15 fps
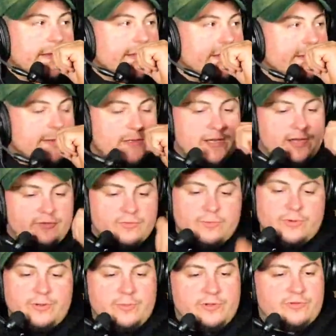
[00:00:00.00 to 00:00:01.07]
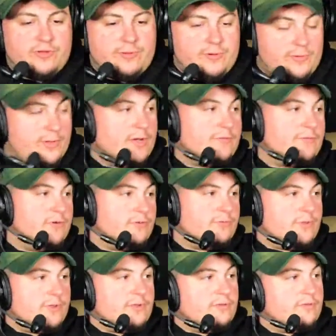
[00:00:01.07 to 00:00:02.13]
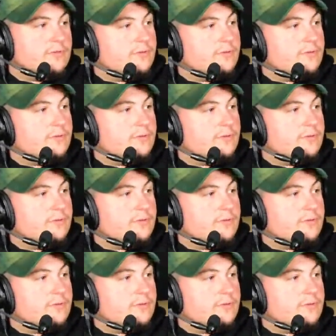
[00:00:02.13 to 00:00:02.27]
you guys are pretty much on par. We got first place.